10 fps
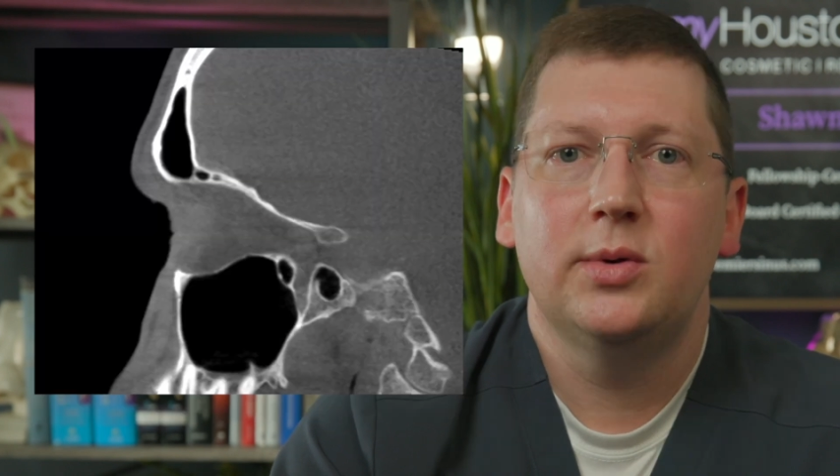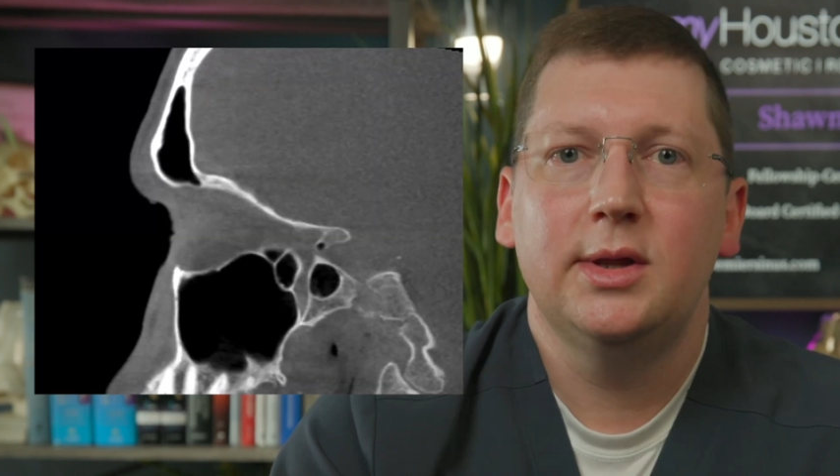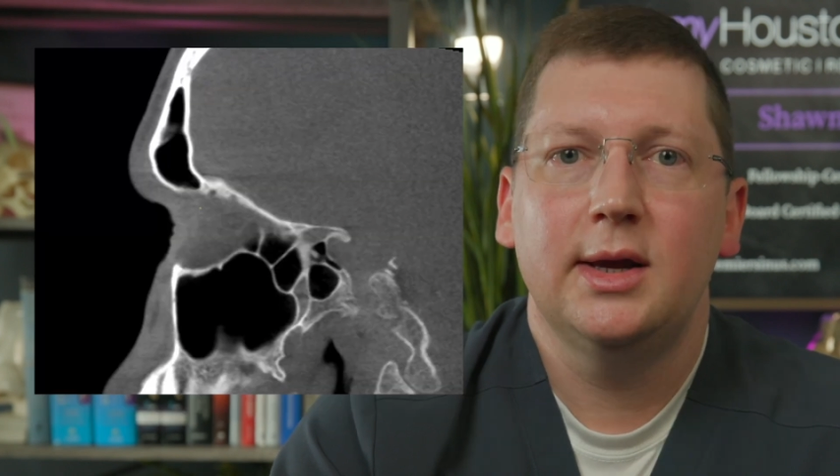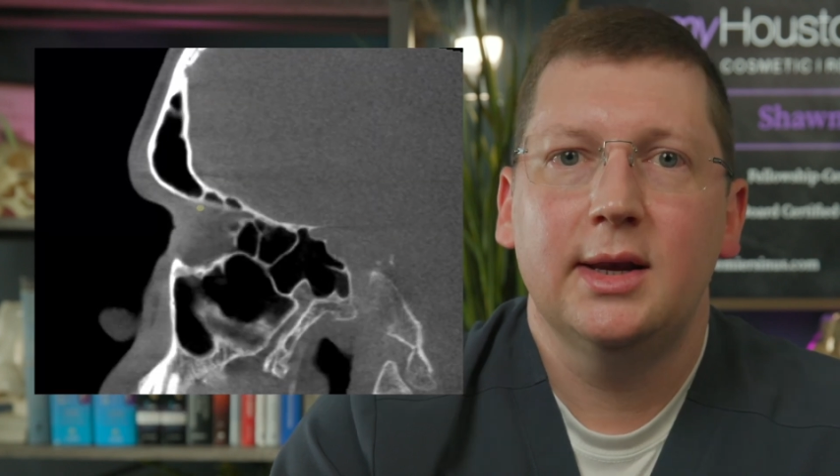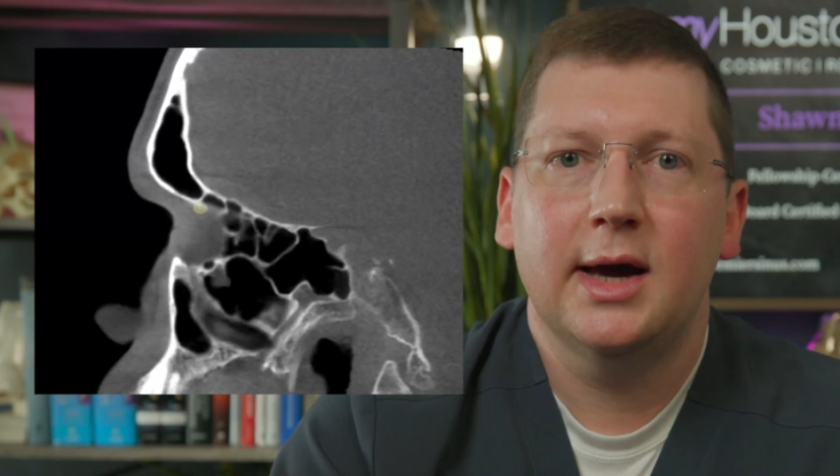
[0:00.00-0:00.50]
when
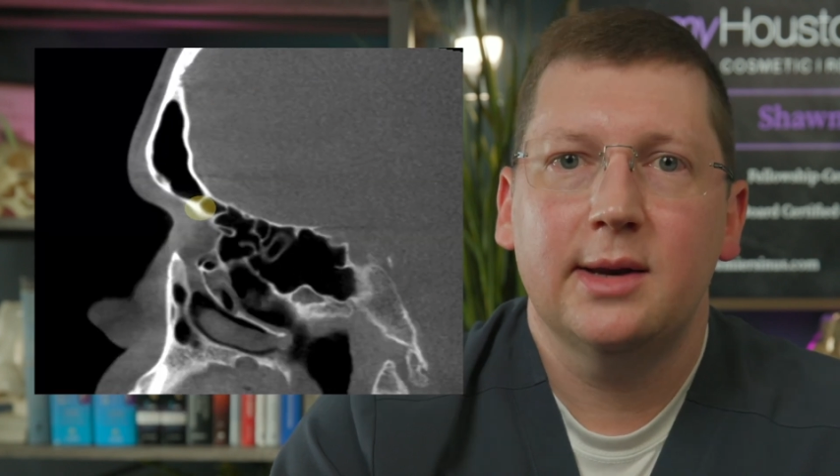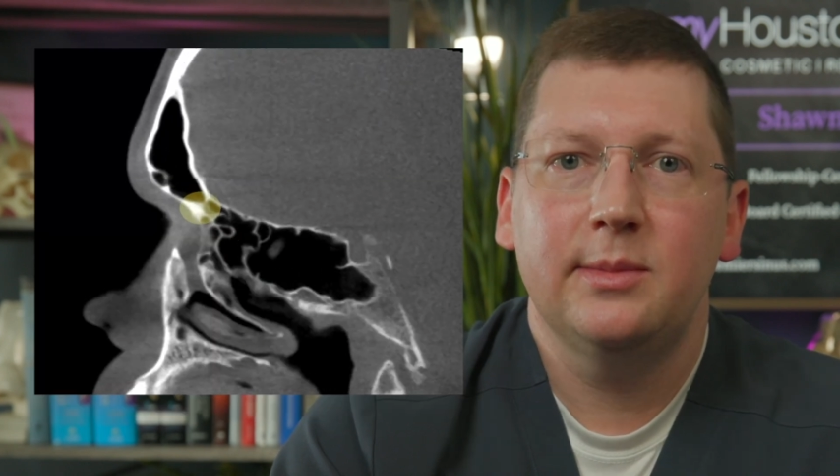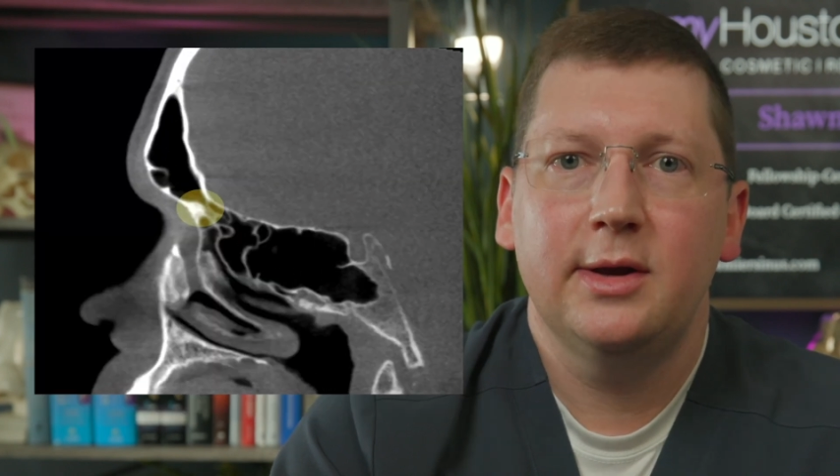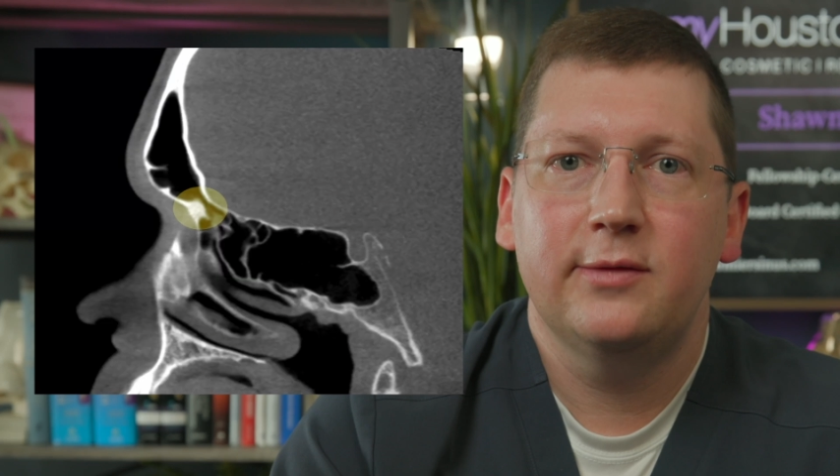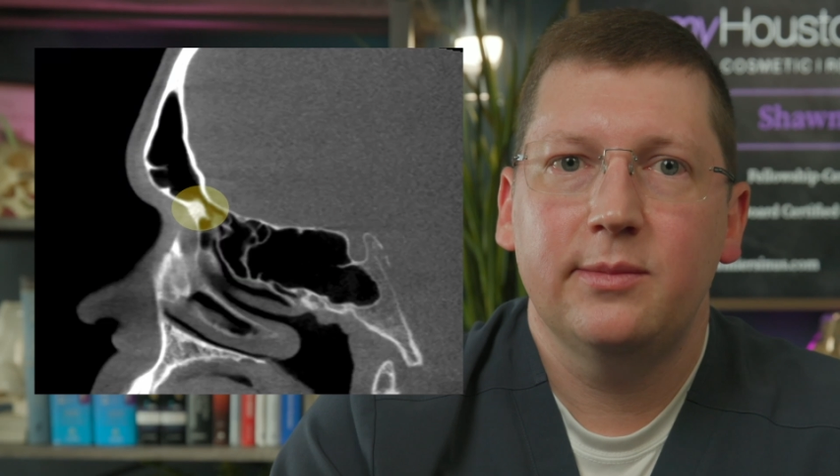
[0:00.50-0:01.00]
the
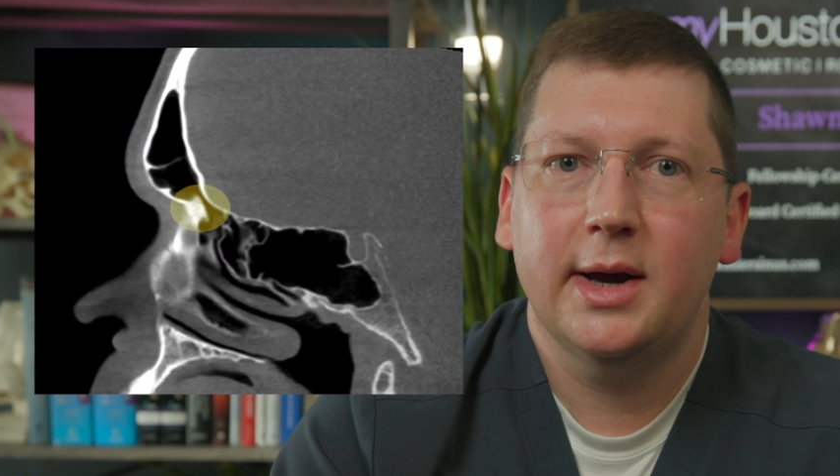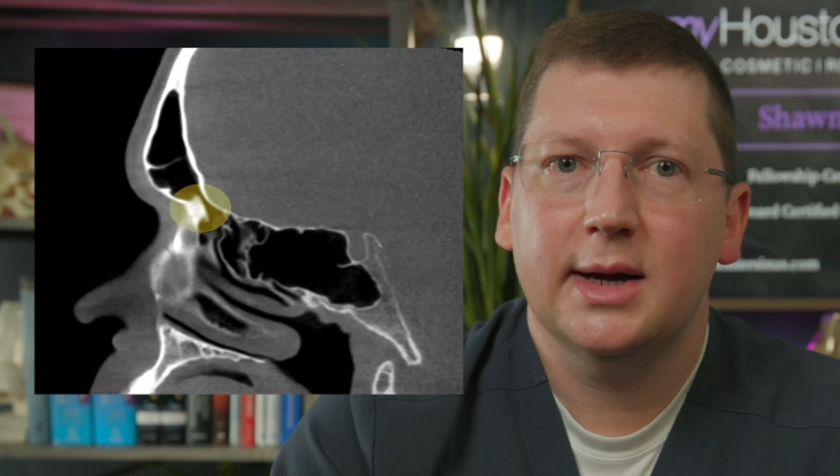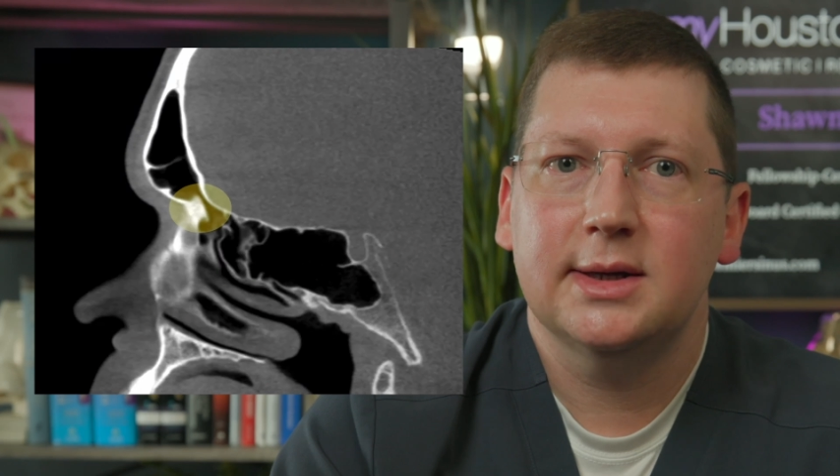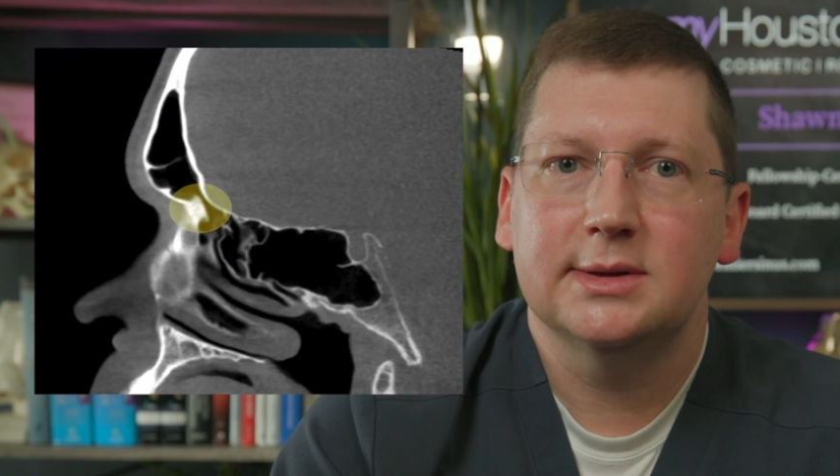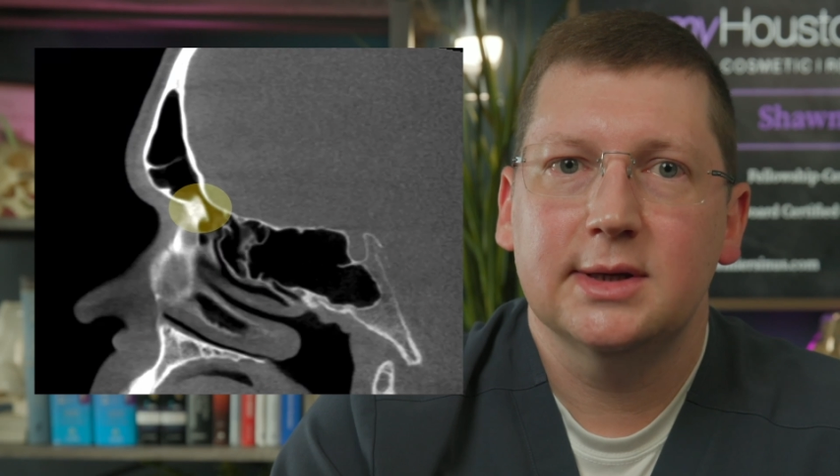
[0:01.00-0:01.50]
anatomy of
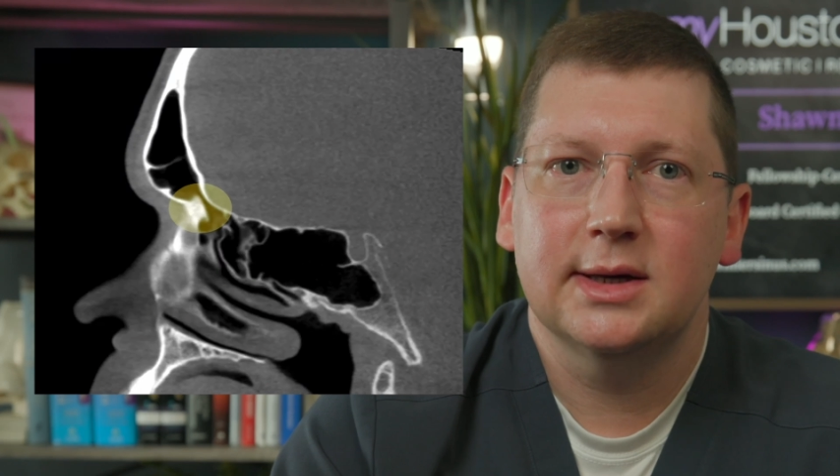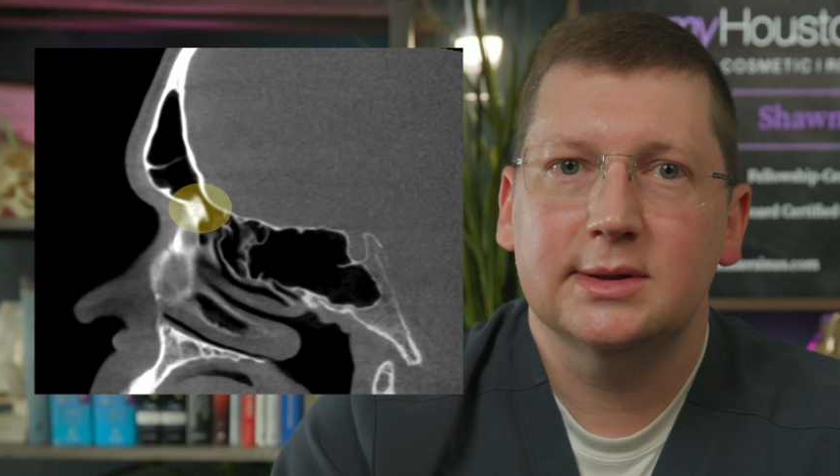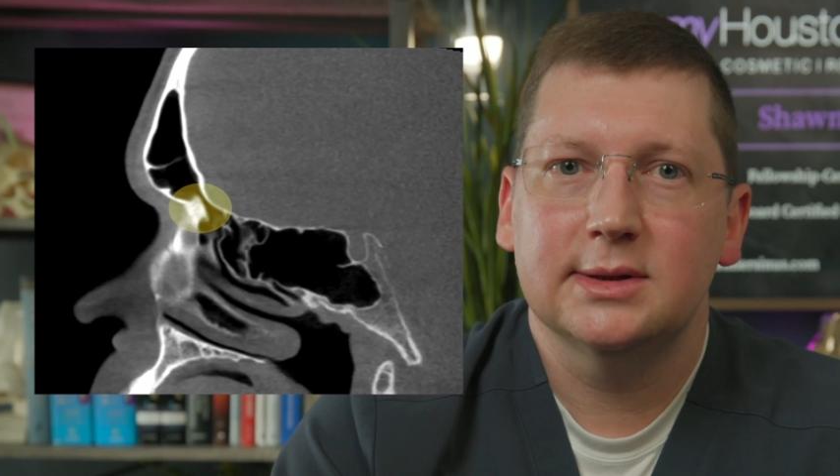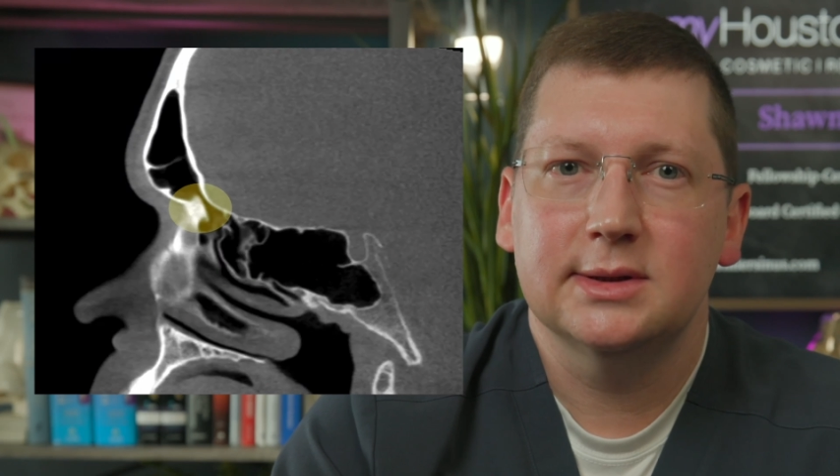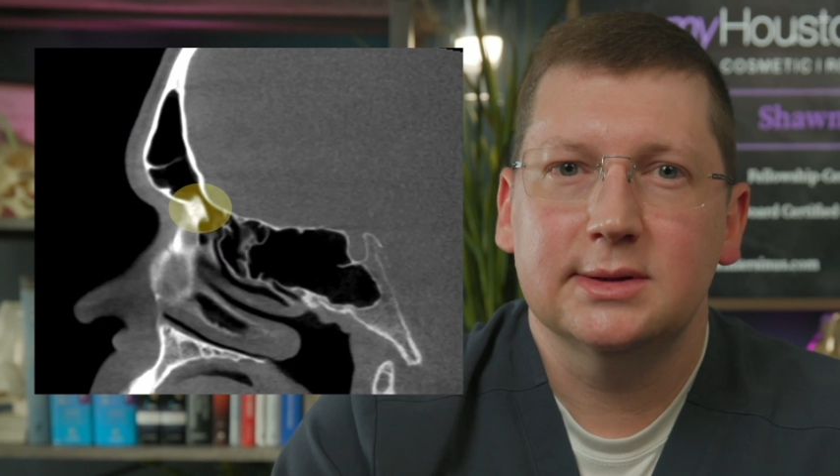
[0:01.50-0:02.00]
impacted
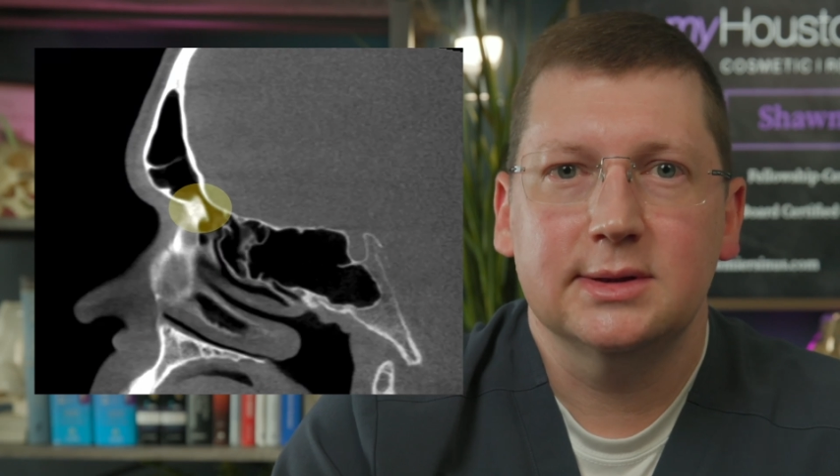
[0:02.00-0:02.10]
sinuses